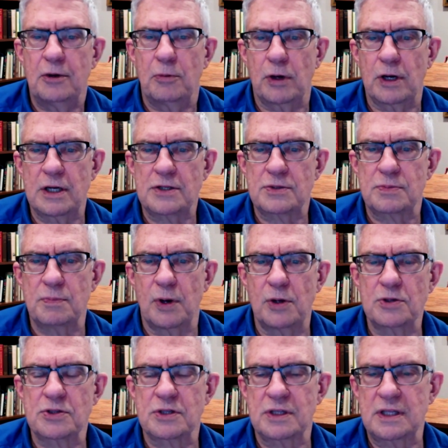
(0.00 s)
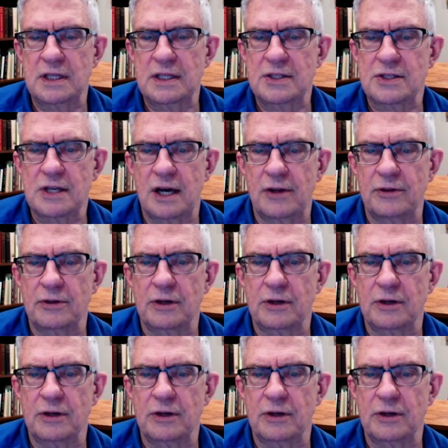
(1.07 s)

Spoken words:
whereas most of these other